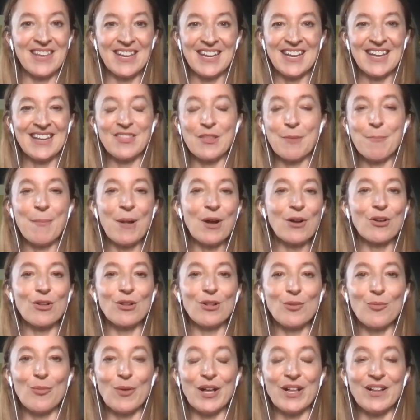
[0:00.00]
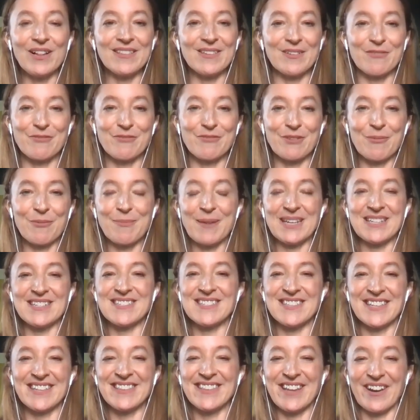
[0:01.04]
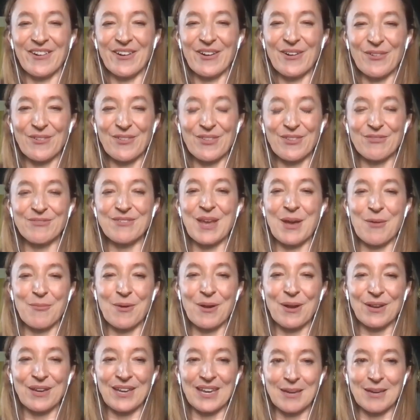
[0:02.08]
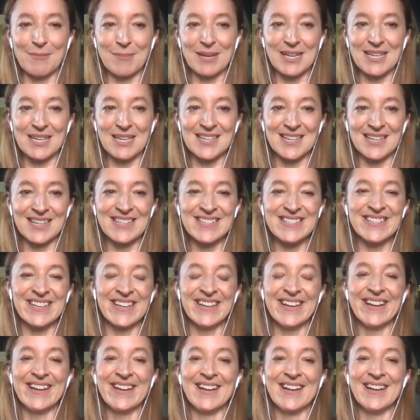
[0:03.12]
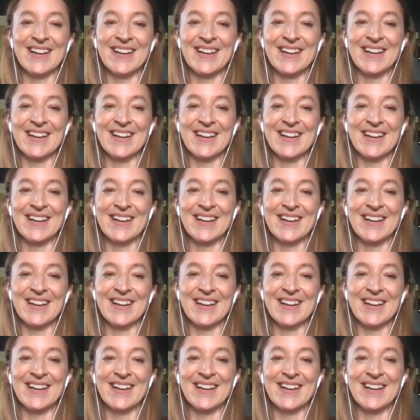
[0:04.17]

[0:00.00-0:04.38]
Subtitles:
in the muggle world of non-medicine, there are lots of networking meetings.